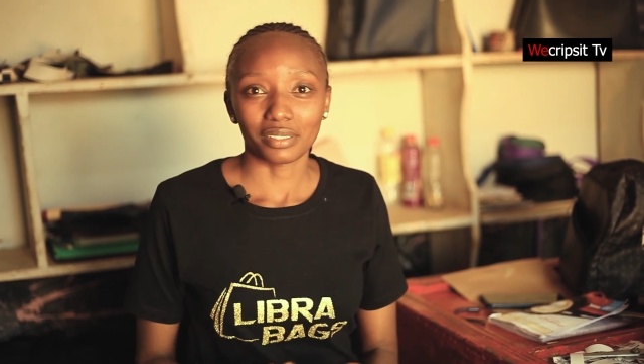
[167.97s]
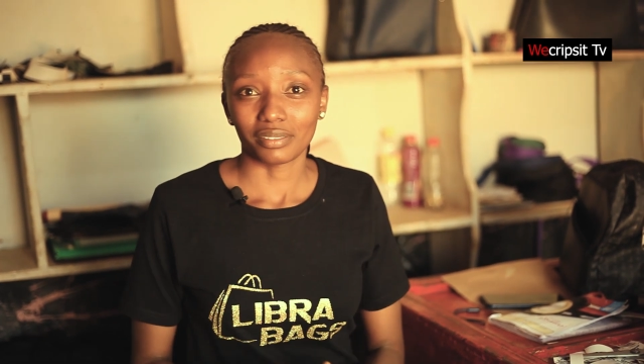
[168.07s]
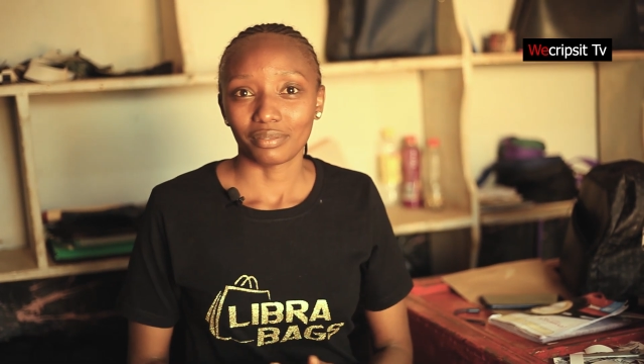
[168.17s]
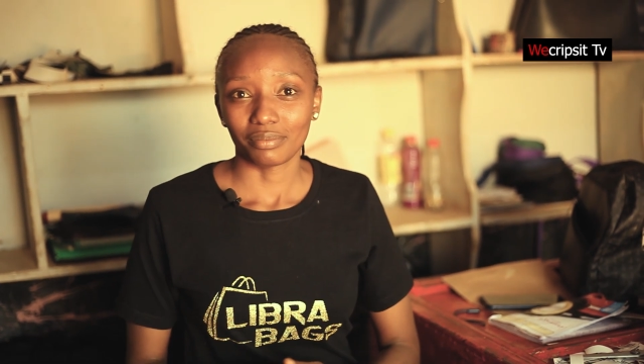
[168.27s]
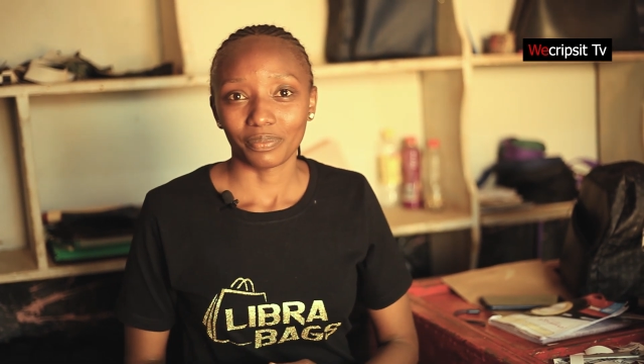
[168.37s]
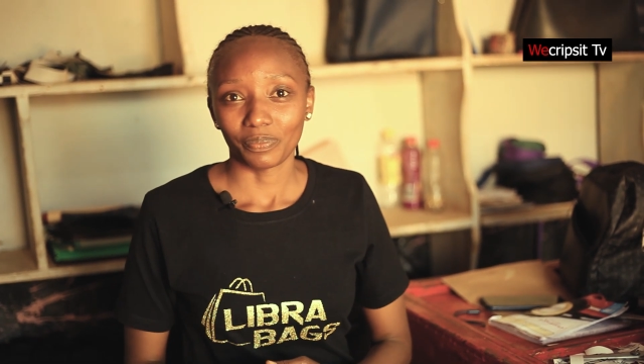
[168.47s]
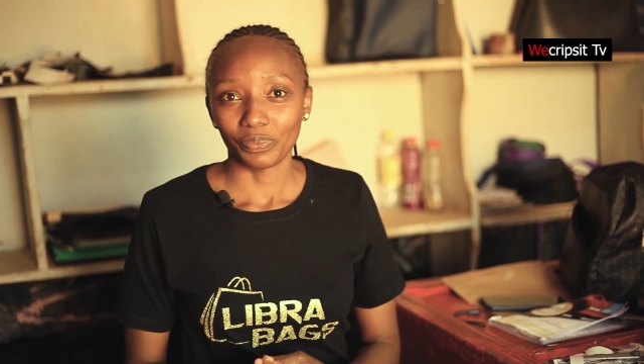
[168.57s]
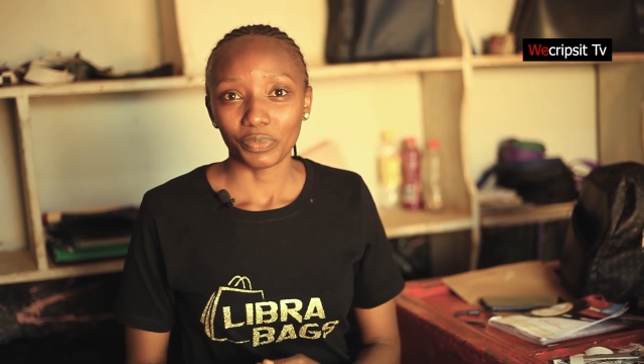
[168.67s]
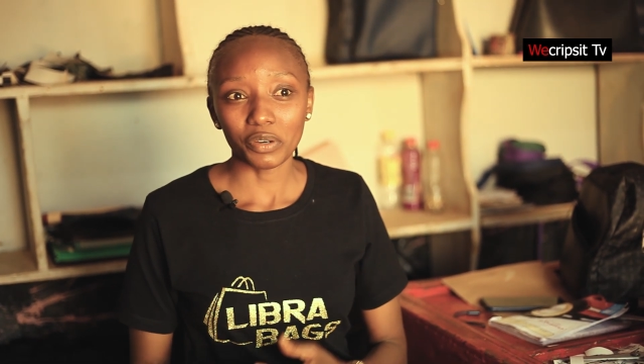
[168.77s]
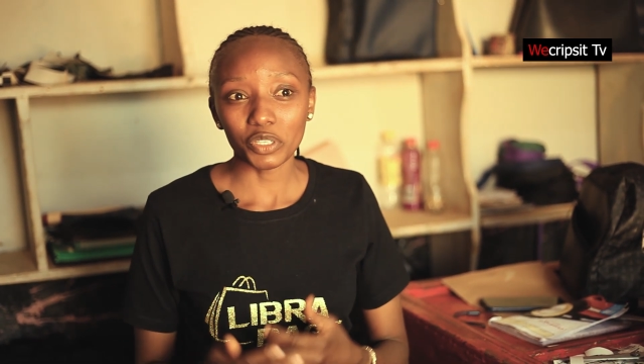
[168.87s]

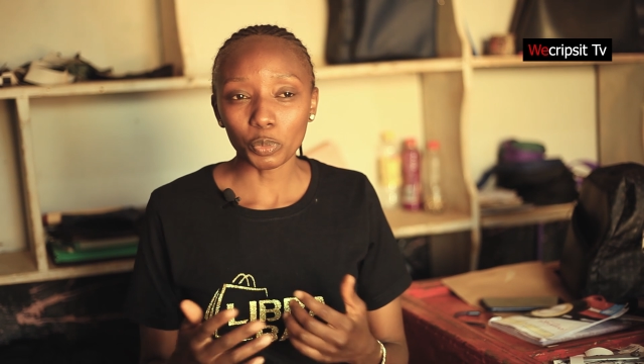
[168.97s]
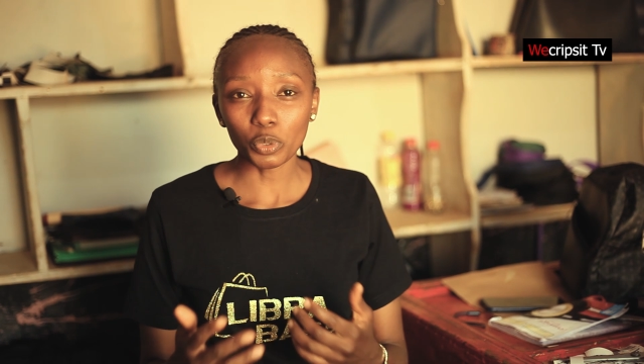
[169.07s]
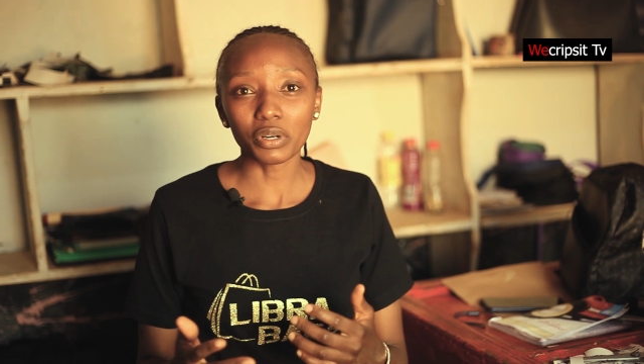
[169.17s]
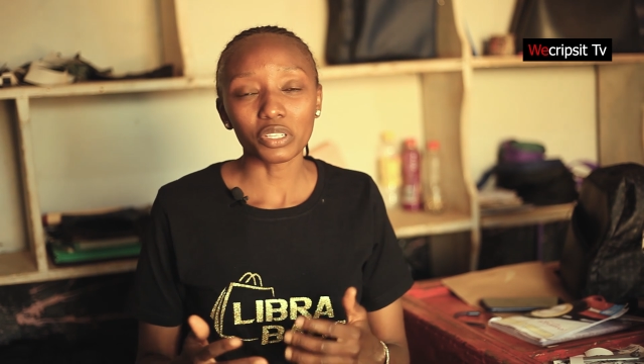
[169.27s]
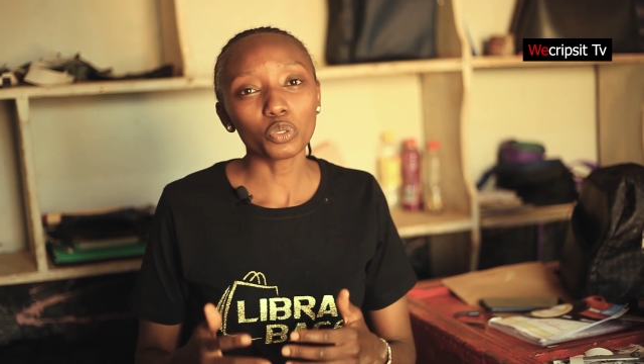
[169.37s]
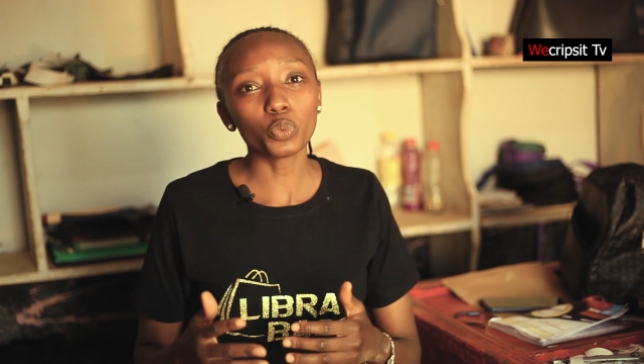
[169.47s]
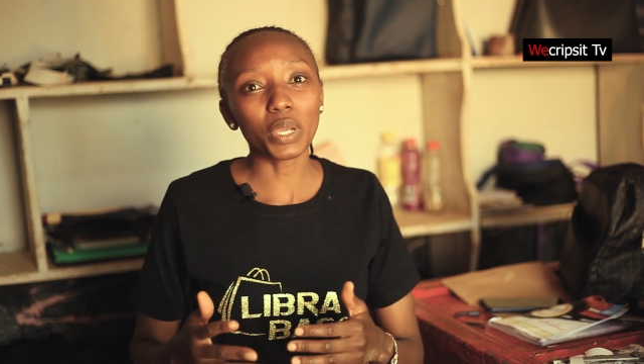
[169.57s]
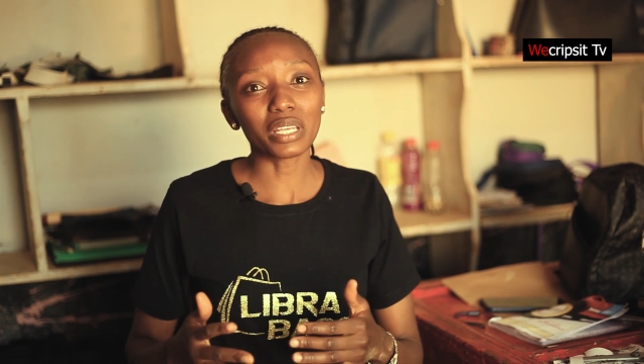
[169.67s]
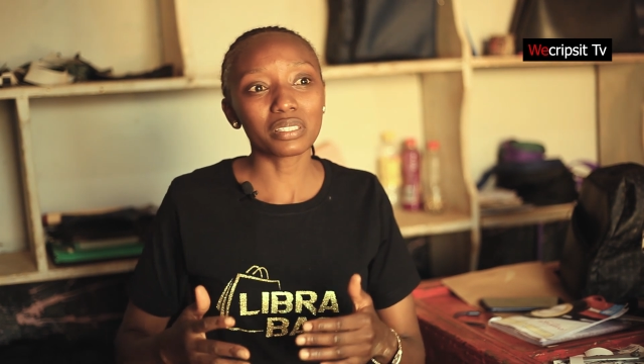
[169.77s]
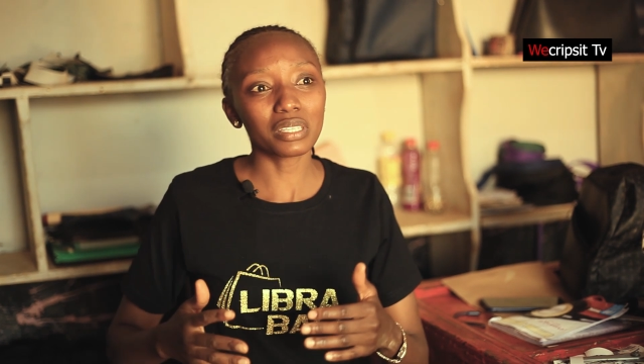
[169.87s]
There is progress. So we
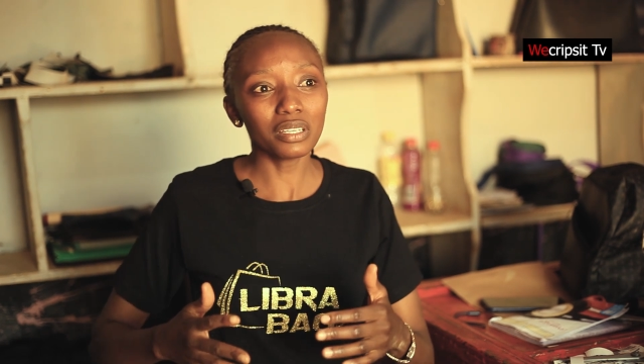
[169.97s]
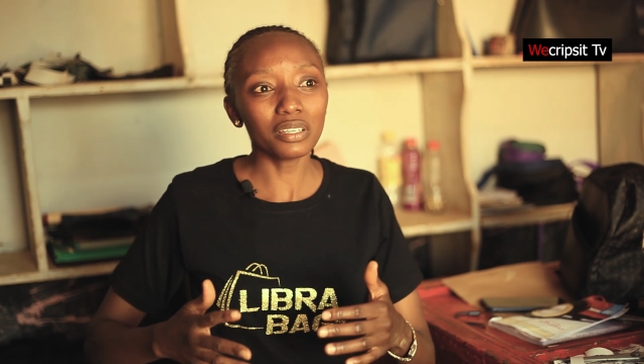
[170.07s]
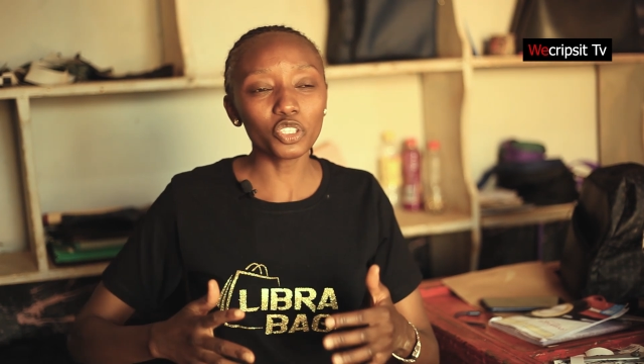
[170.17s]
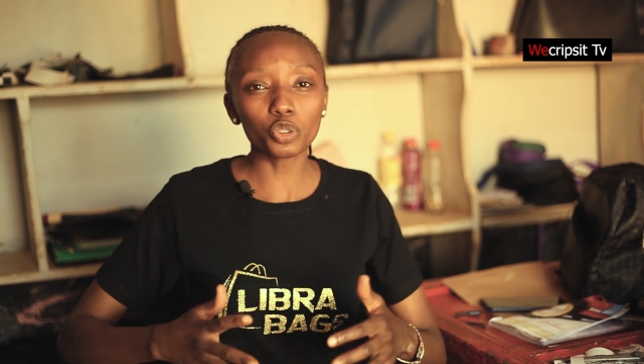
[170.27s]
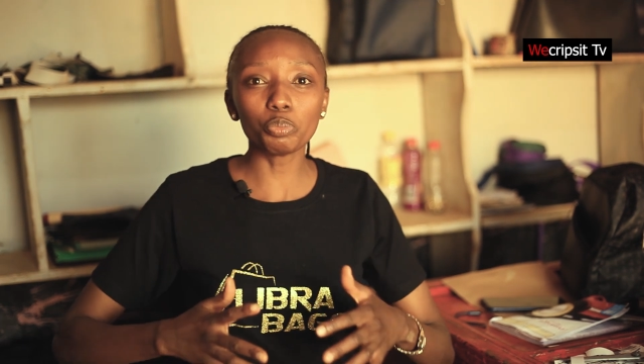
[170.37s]
are seeing it